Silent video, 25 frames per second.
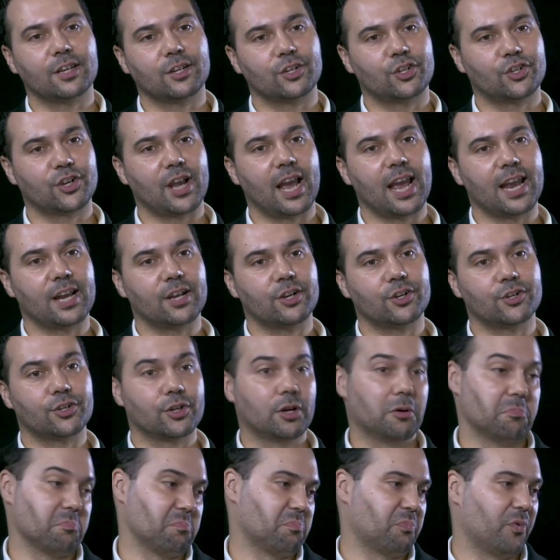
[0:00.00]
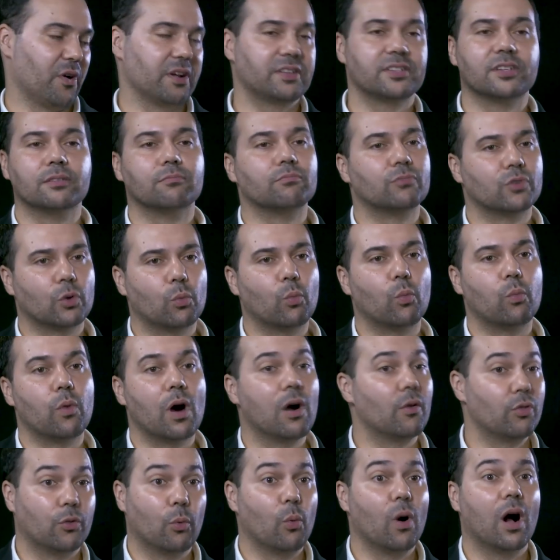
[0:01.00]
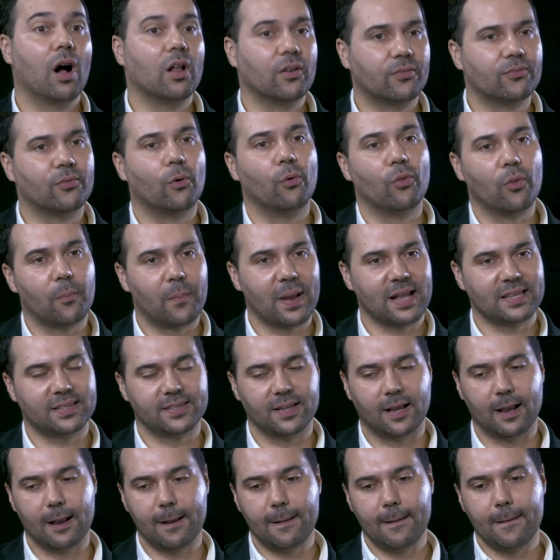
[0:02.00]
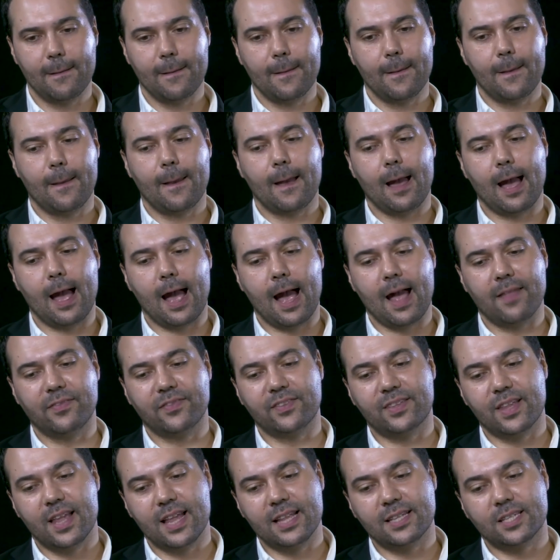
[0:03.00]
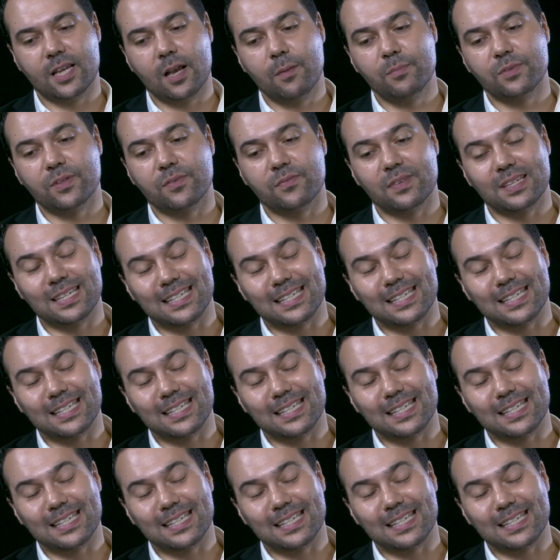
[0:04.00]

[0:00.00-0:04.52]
can change Britain, the world for the better. And in terms of